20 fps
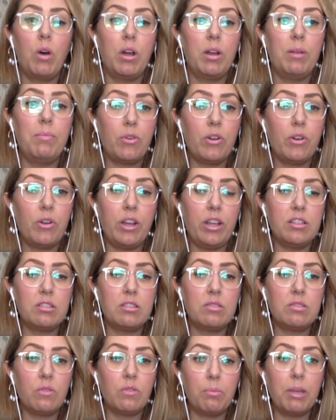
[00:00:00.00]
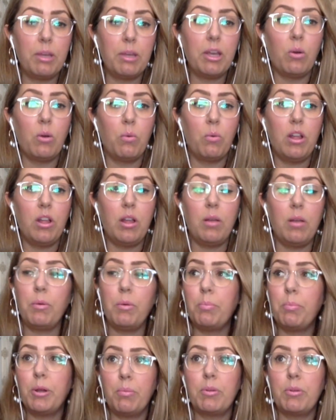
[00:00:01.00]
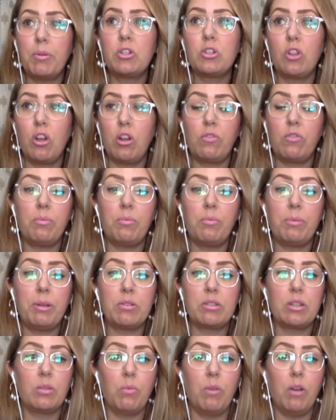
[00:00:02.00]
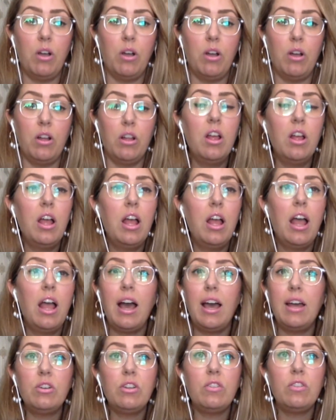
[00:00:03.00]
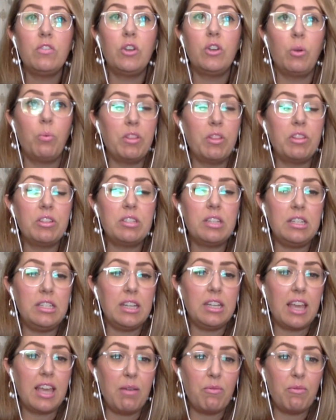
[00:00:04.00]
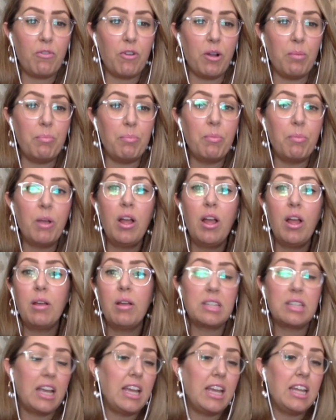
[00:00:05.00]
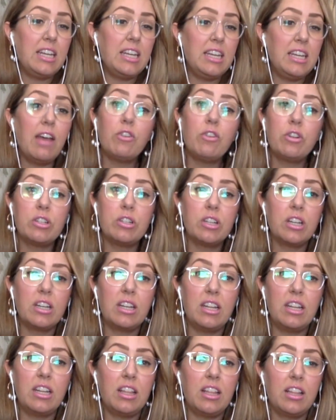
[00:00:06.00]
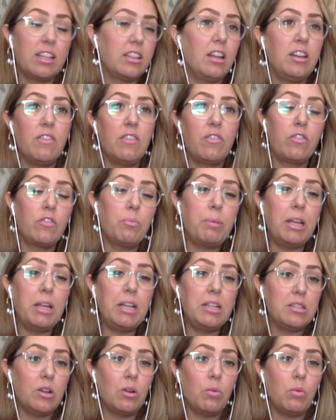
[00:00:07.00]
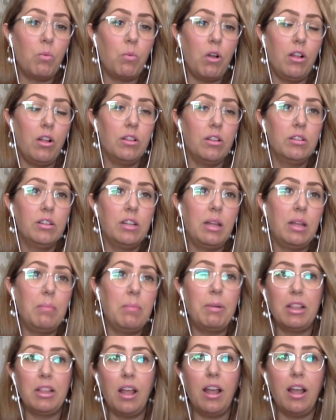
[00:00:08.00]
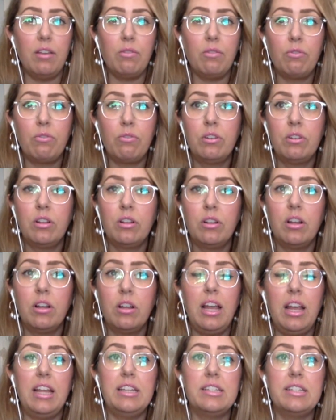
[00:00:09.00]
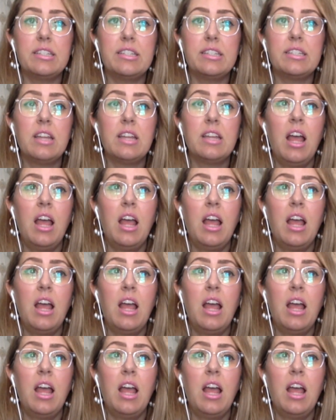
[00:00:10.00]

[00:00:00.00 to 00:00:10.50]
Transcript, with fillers: want to create this flamingo wall. I want to put a bunch of lawn flamingos on the wall. I don't even know where this idea came from. So I had never done anything like that. I'd never even painted a wall in my life. And